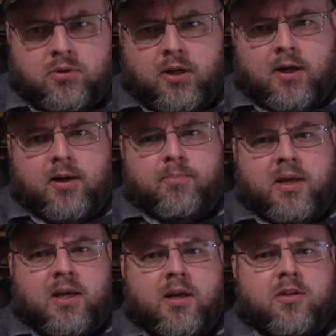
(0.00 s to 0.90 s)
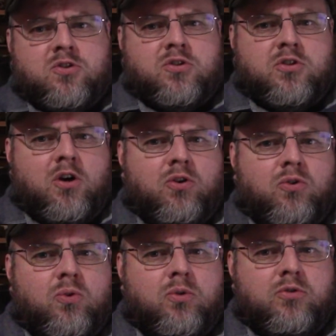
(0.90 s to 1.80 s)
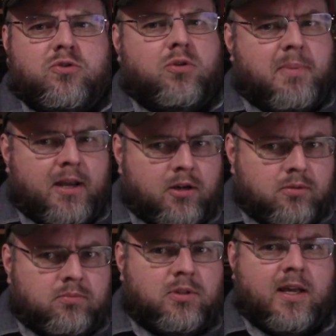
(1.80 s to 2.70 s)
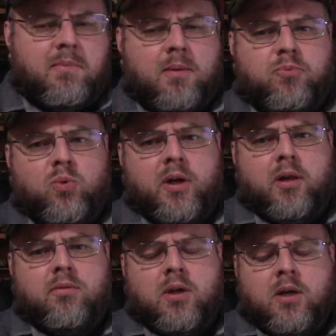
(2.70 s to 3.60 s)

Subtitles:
And so Studebaker came up with